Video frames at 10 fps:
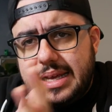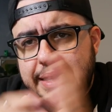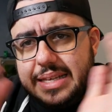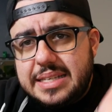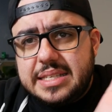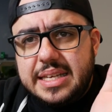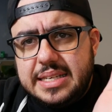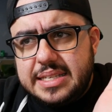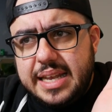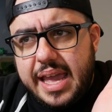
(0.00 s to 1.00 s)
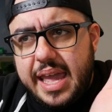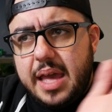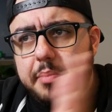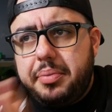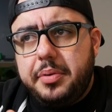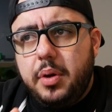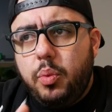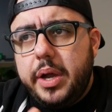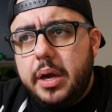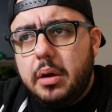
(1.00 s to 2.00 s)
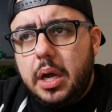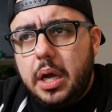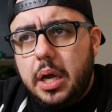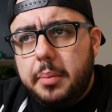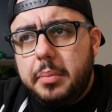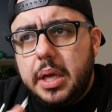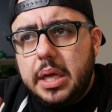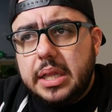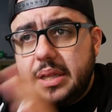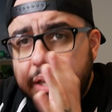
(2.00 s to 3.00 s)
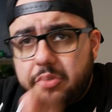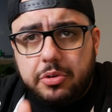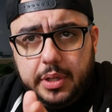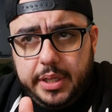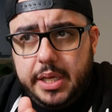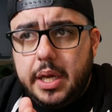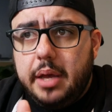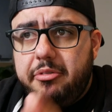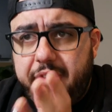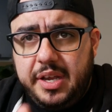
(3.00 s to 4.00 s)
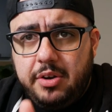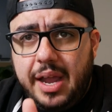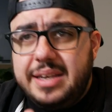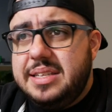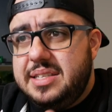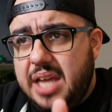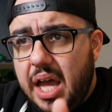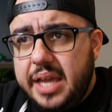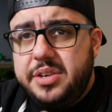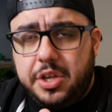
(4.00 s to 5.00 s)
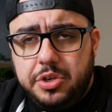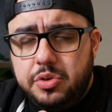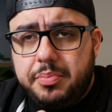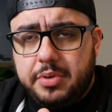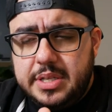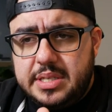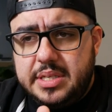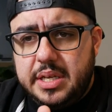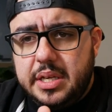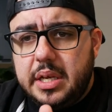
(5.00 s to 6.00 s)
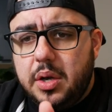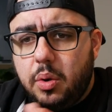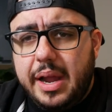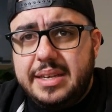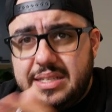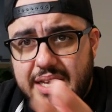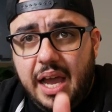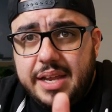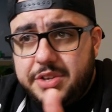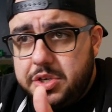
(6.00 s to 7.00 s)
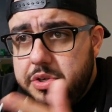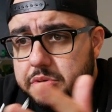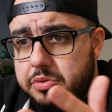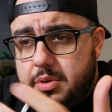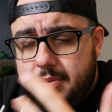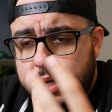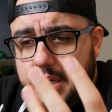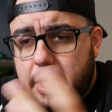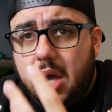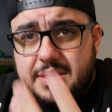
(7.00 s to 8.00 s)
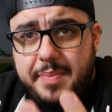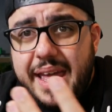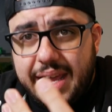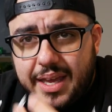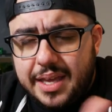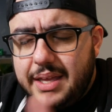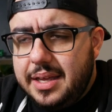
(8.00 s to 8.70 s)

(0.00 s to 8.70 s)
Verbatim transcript: This is an amp where um, literally Fender had designed a new Princeton or had designed a new uh, cosmetic,